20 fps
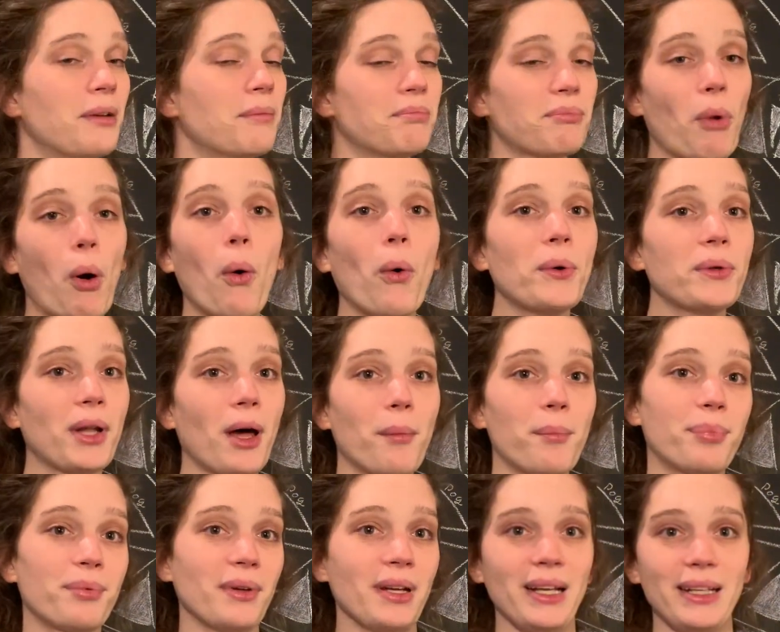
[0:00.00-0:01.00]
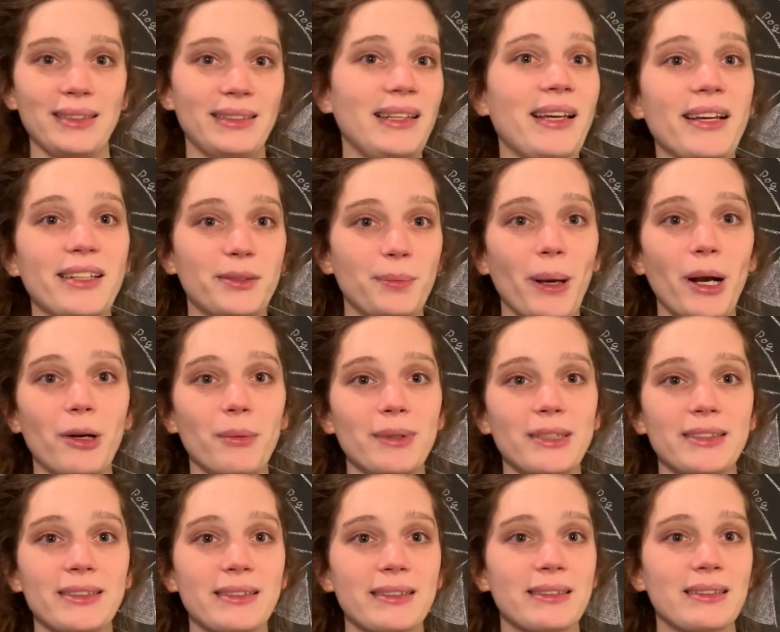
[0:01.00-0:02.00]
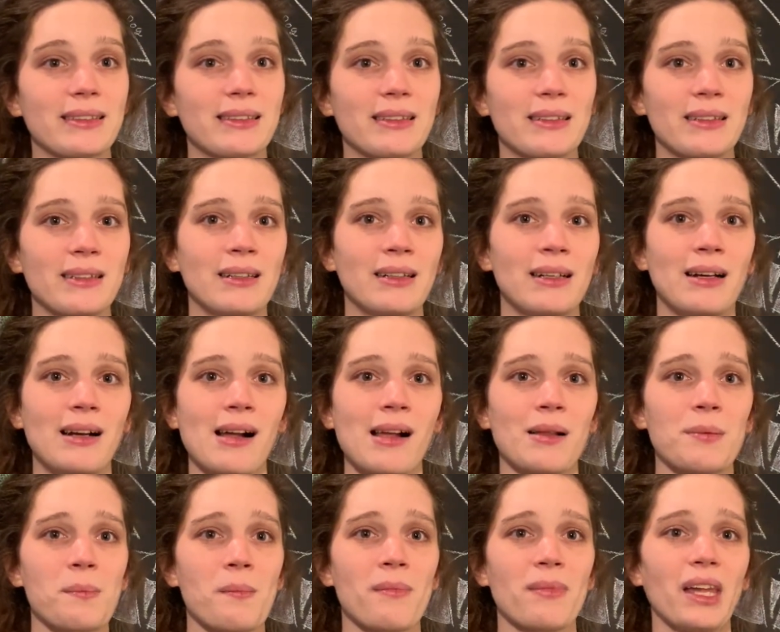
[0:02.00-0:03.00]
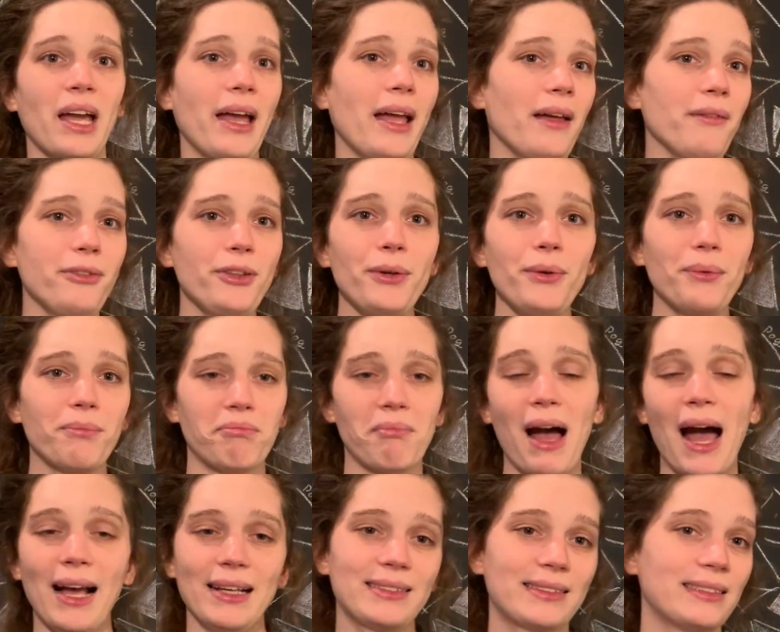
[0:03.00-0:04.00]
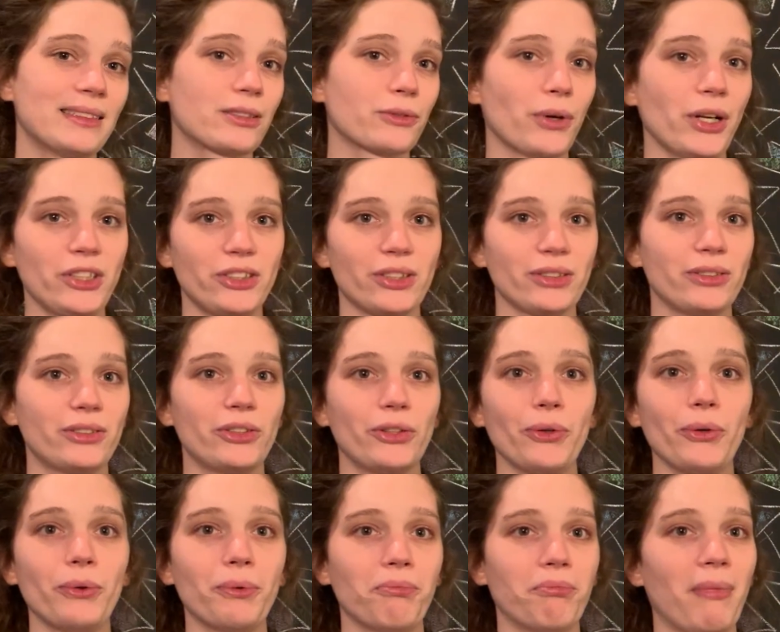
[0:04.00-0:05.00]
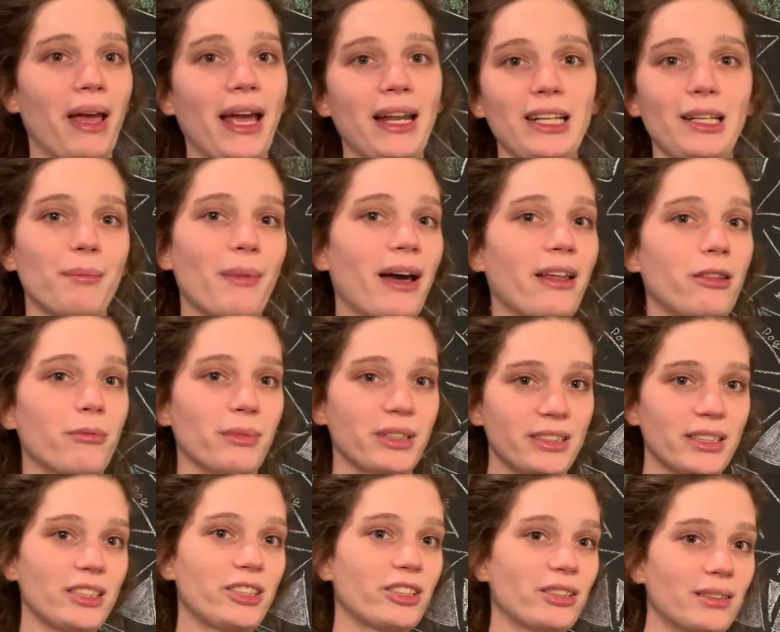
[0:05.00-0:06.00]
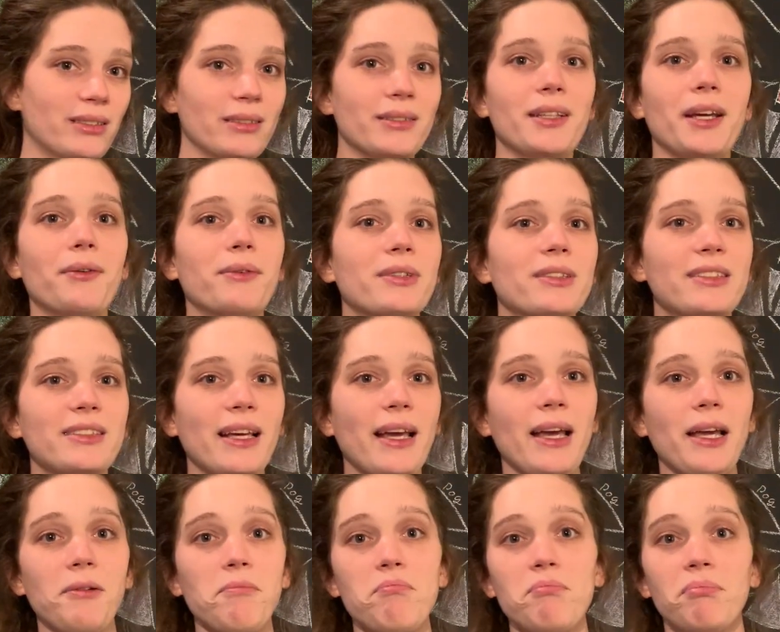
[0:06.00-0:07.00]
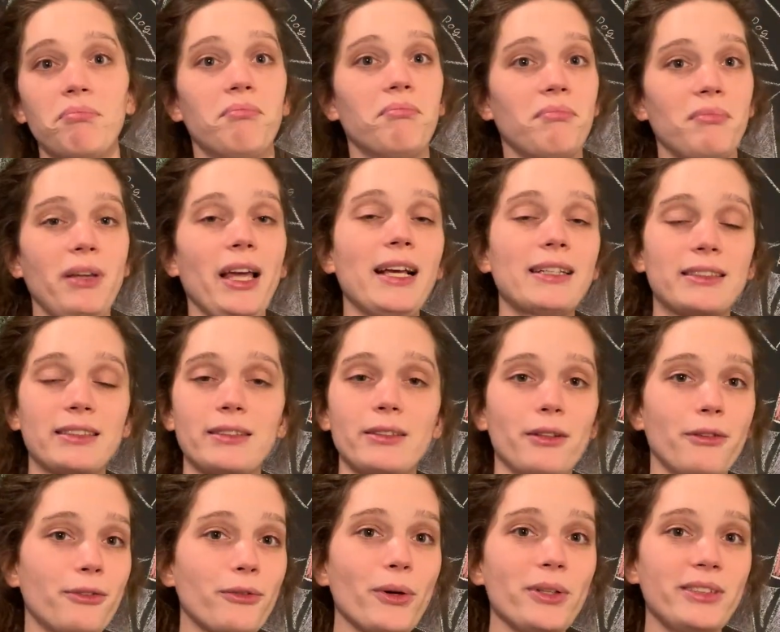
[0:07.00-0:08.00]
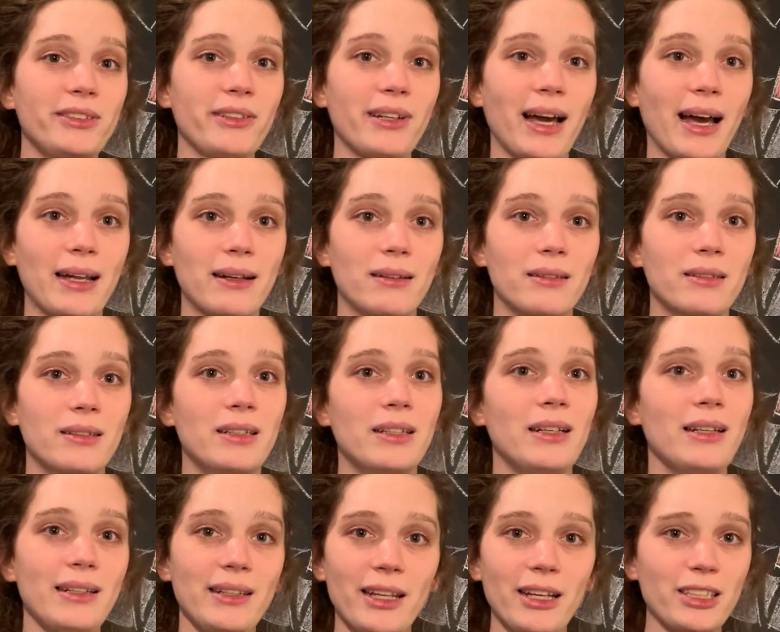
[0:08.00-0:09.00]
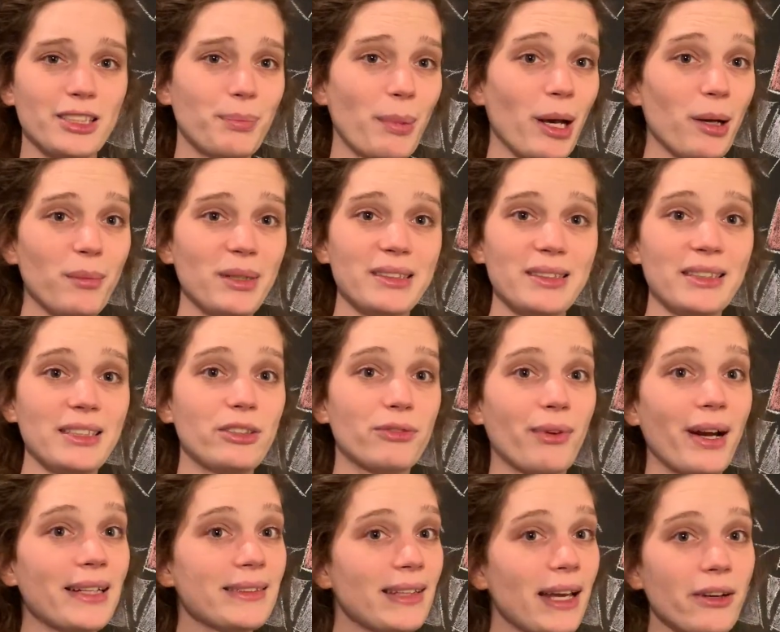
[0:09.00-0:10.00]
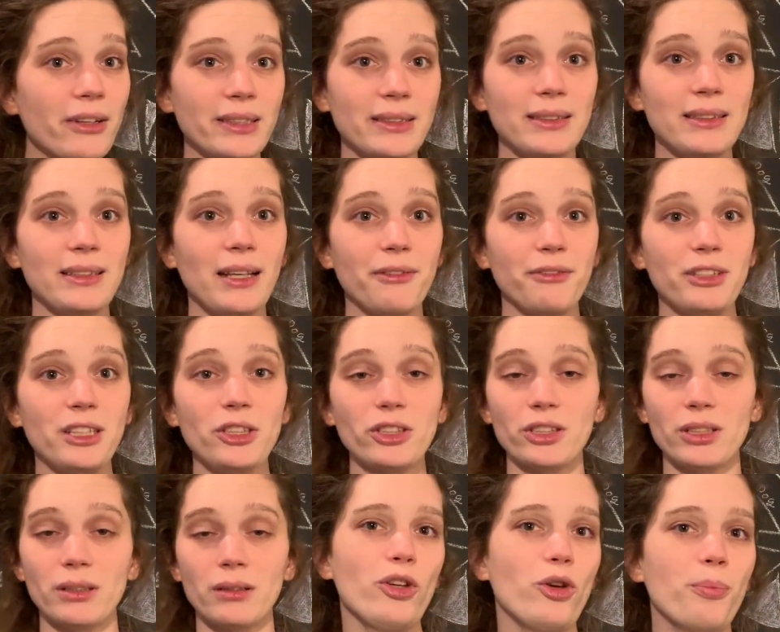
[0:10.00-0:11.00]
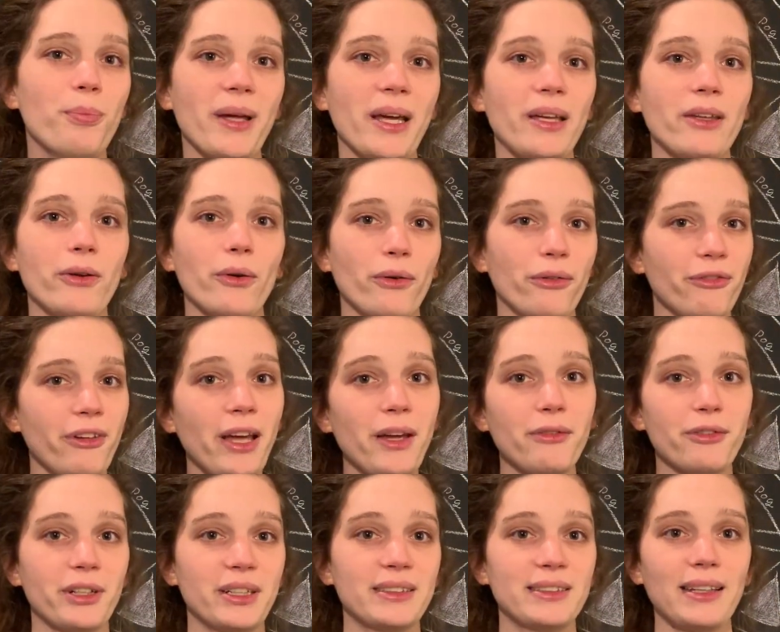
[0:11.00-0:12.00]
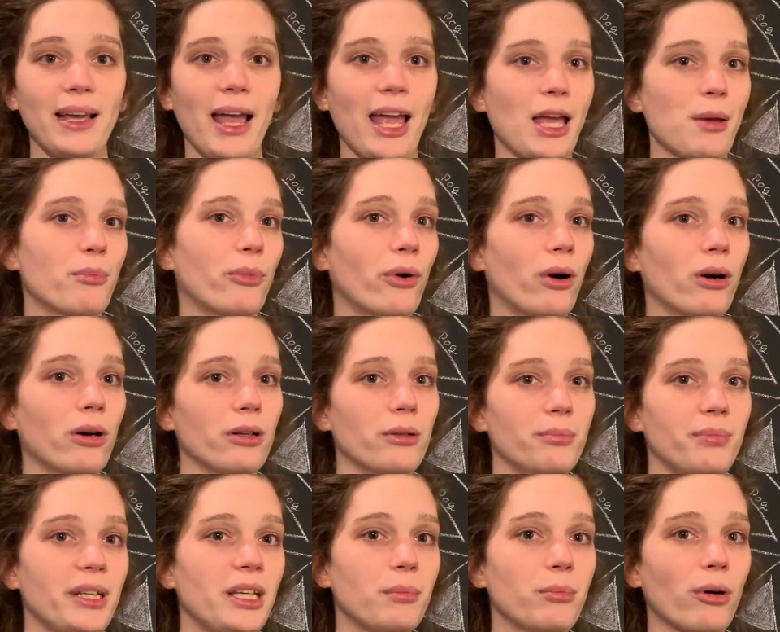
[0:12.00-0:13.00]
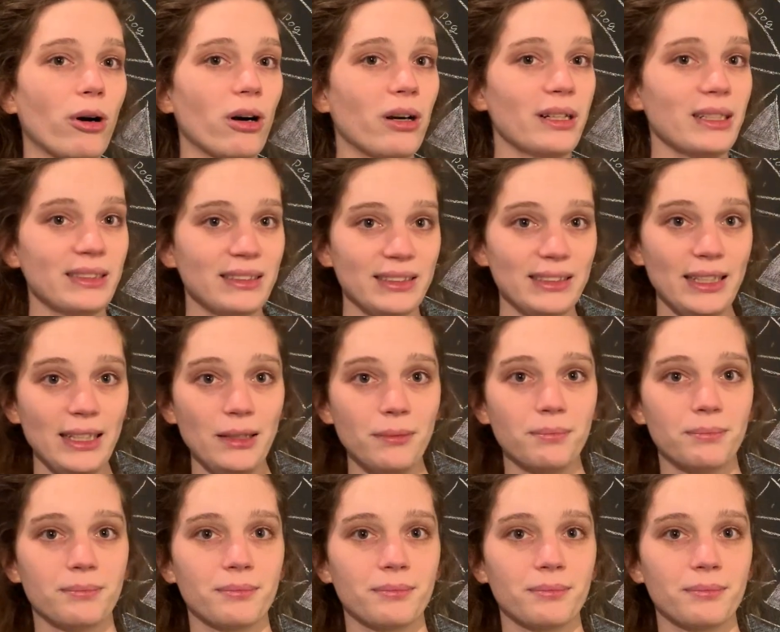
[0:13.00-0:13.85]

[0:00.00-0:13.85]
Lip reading: hold up in the experiment? If you ask this question to any mathematician, they will say, yes, of course you can. The experiment is right there in the definition. You pick your favorite A bar, B bar, and C.